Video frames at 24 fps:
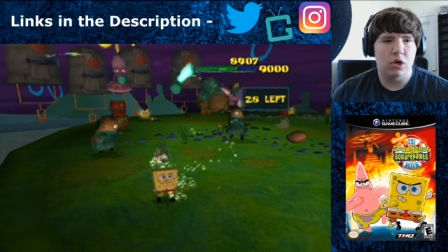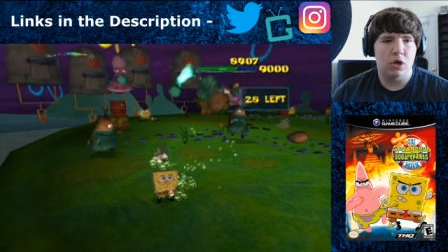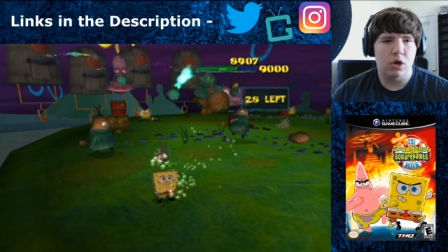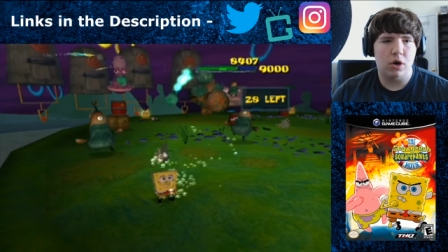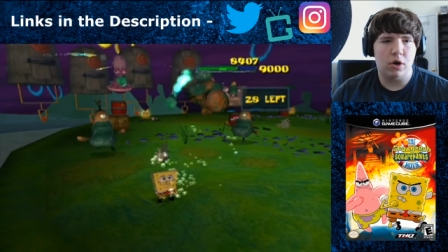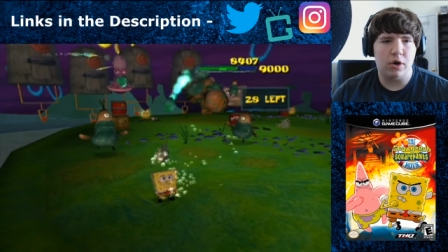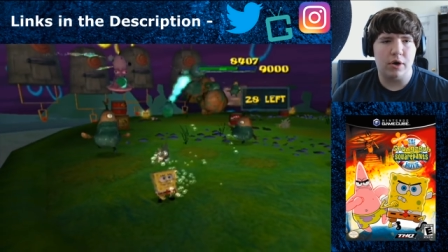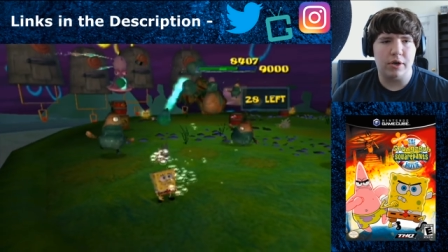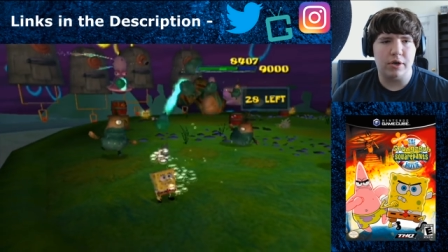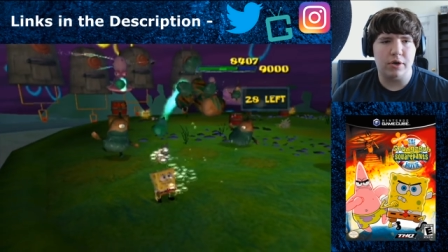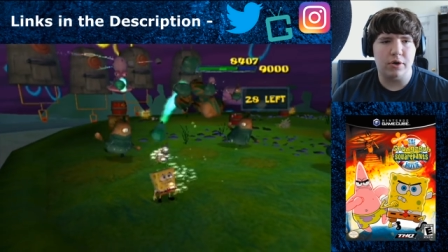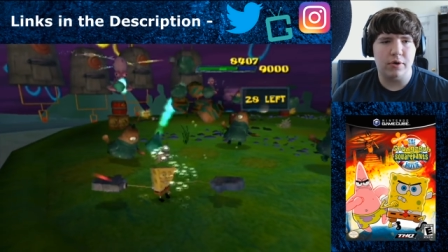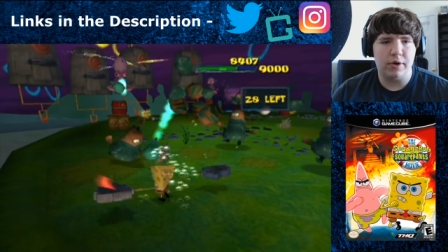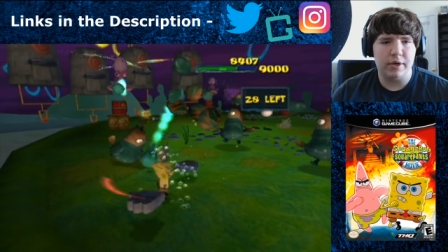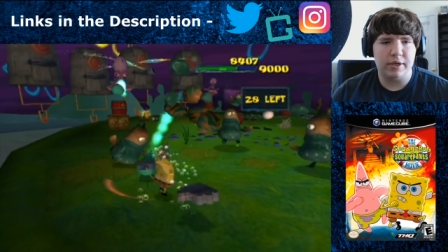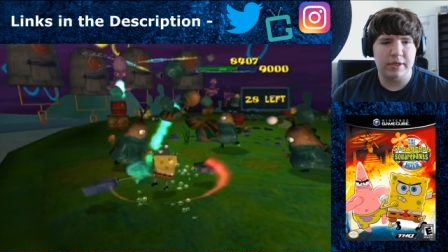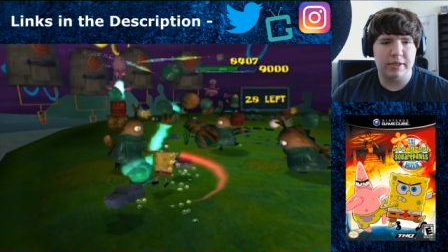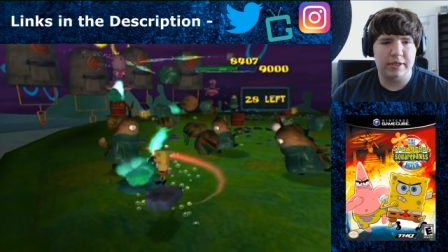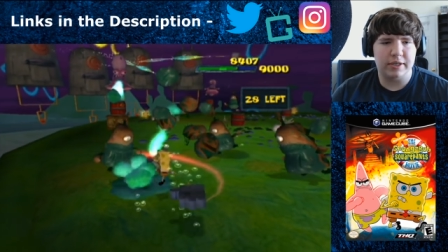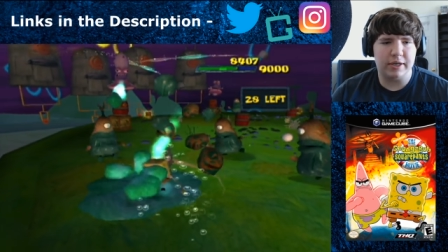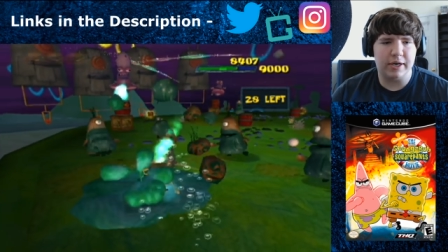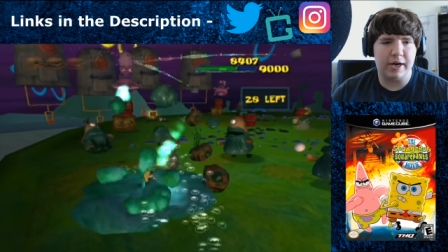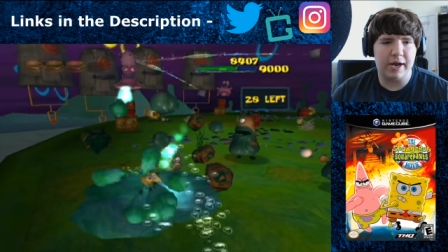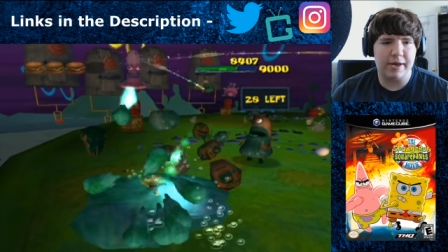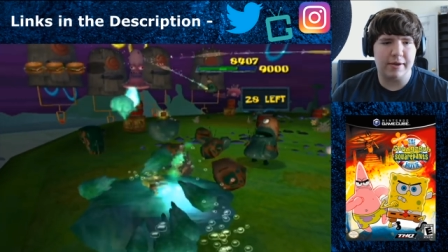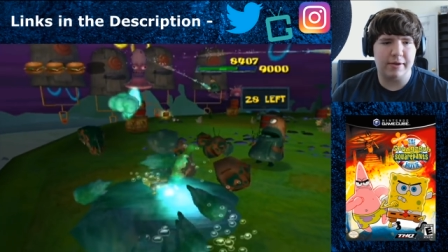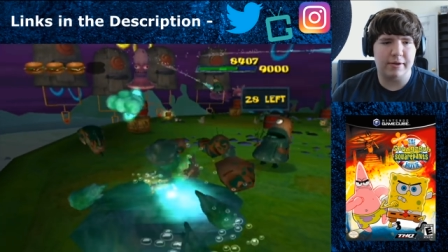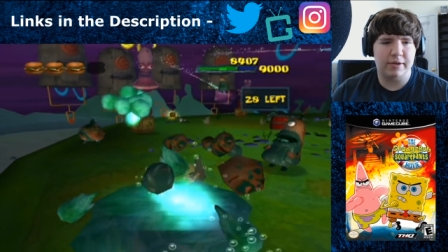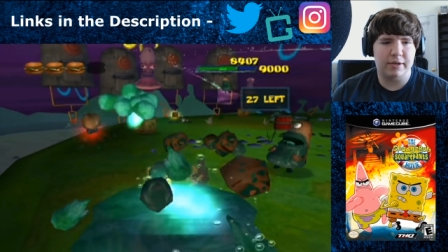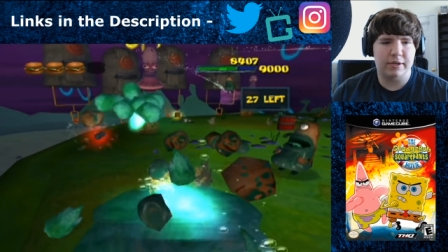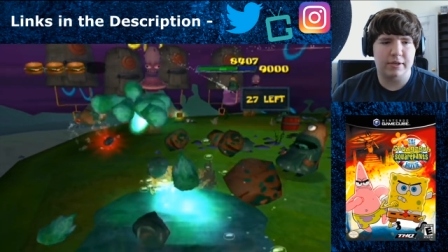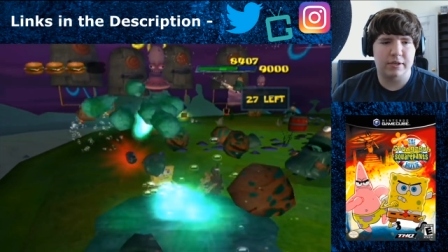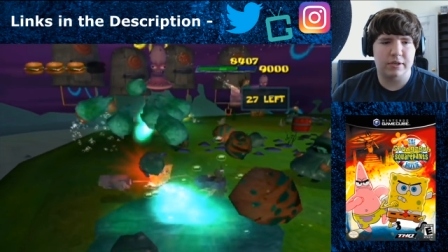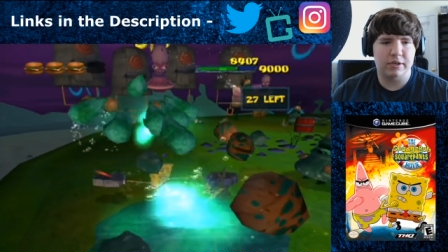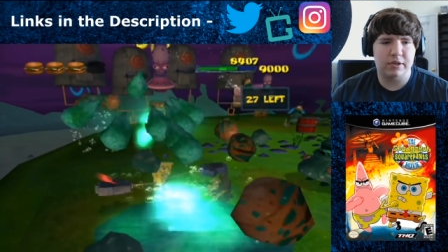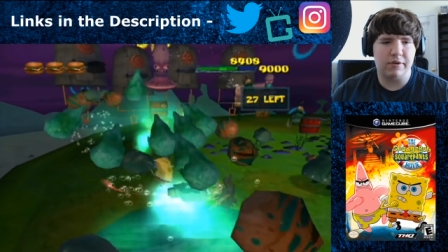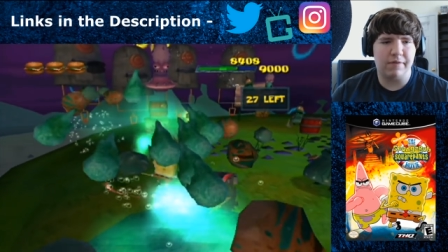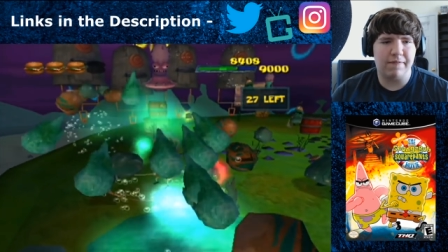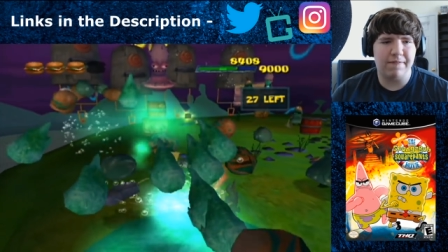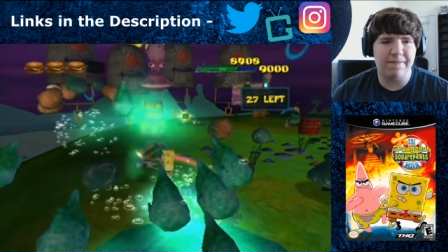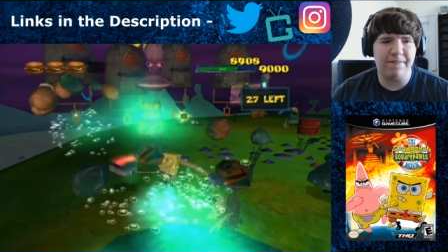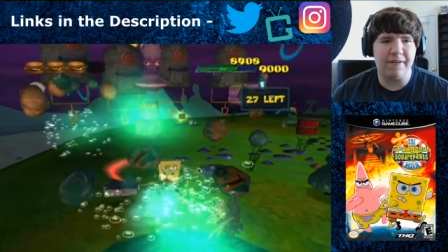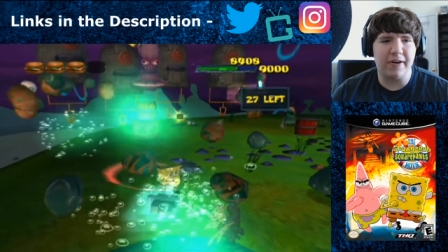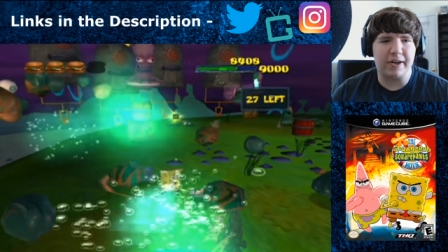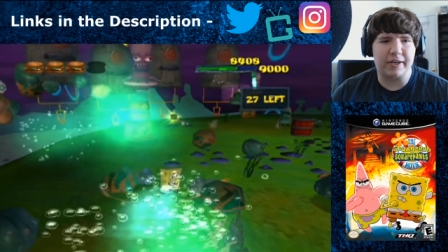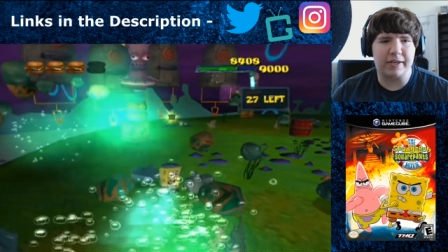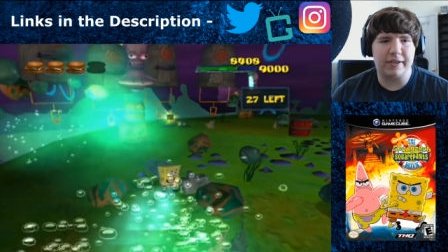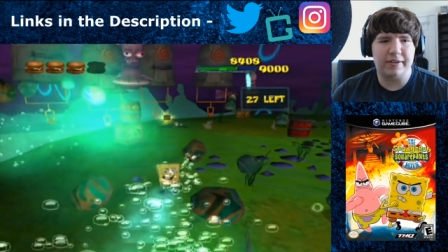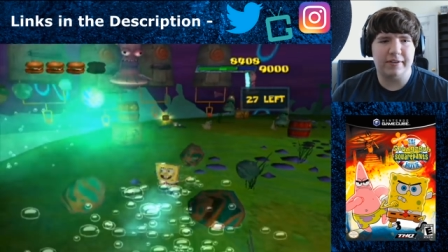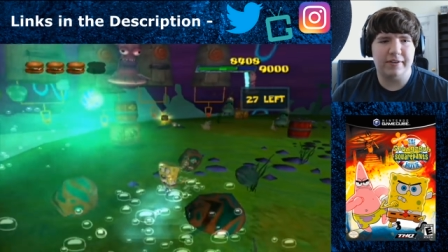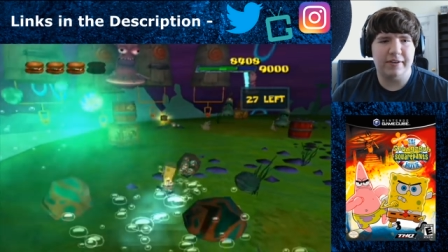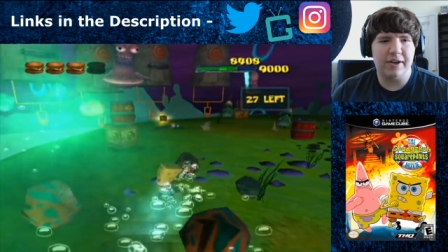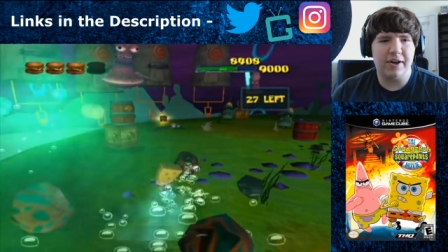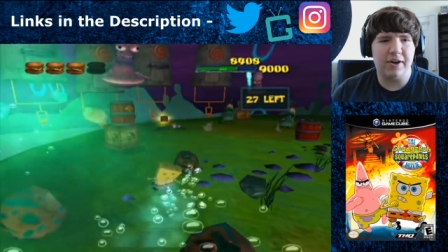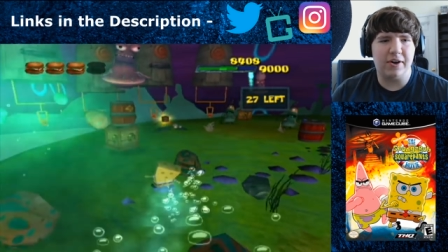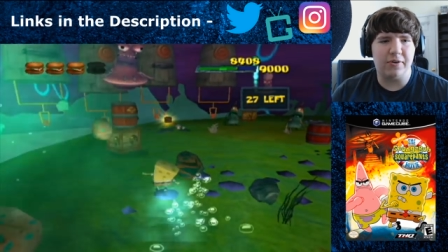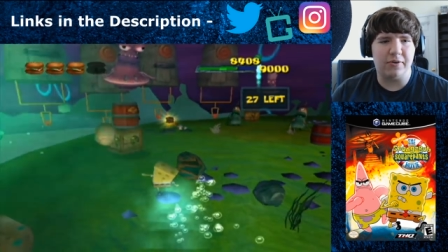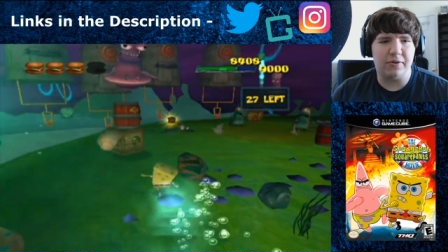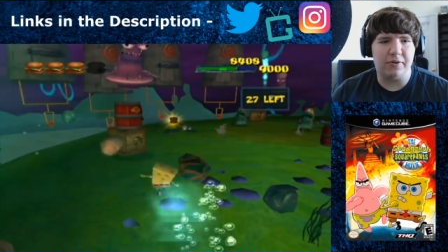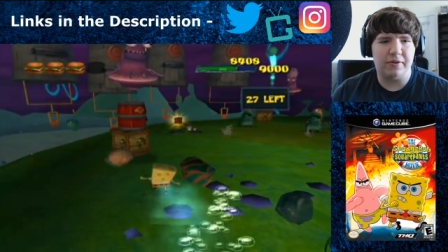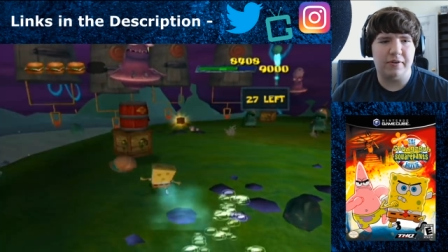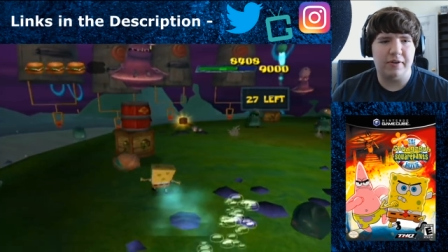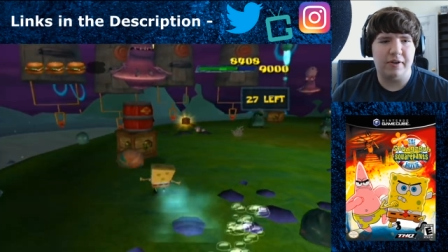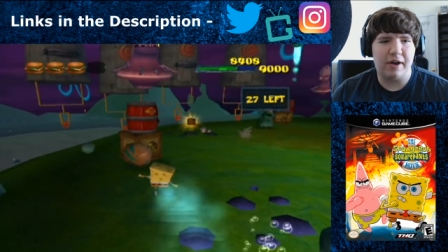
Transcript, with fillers: Alright, you know what? Can I... Fuck! No!